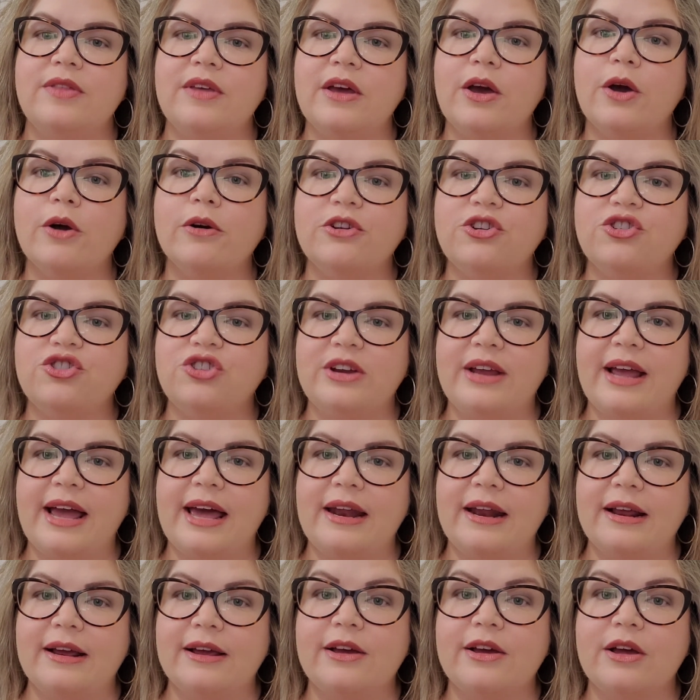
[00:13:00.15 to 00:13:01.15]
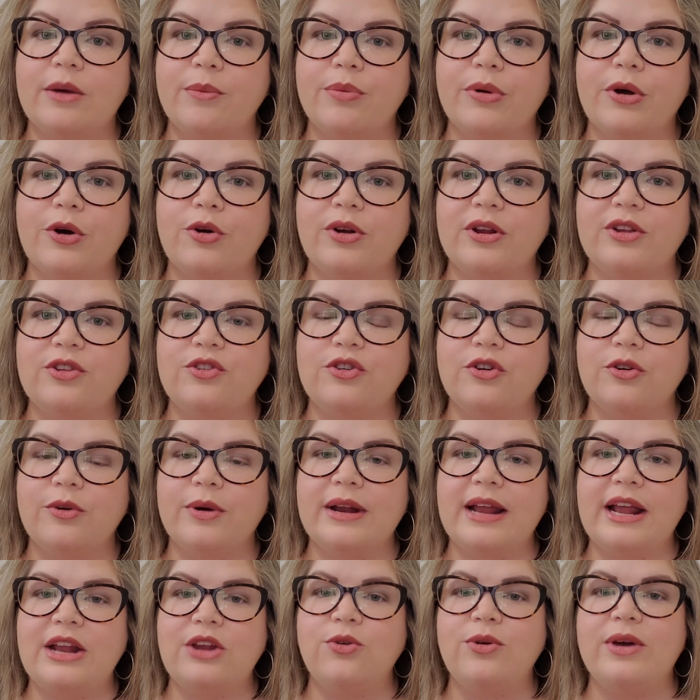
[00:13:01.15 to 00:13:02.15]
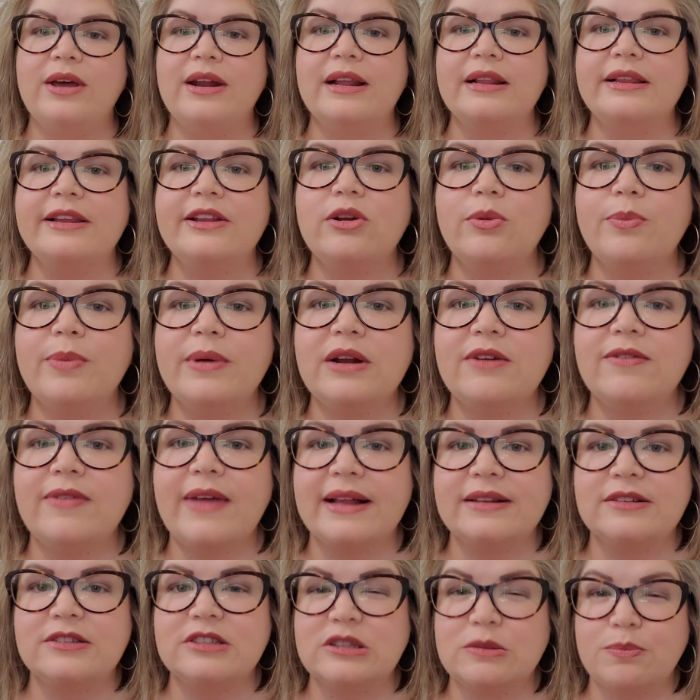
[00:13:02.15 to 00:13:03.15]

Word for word: the oceanic component to it, and you get a little bit of that